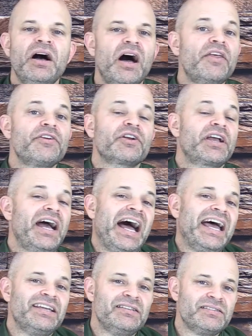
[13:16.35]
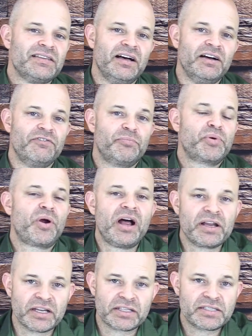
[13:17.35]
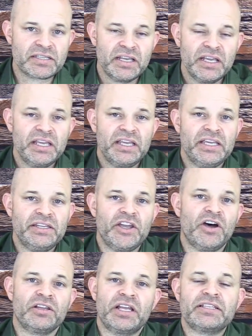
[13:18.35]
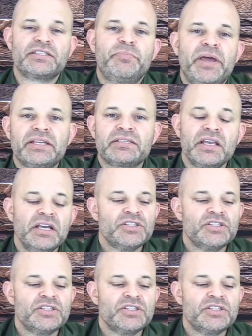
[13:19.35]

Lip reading: other kinds of products in the online space.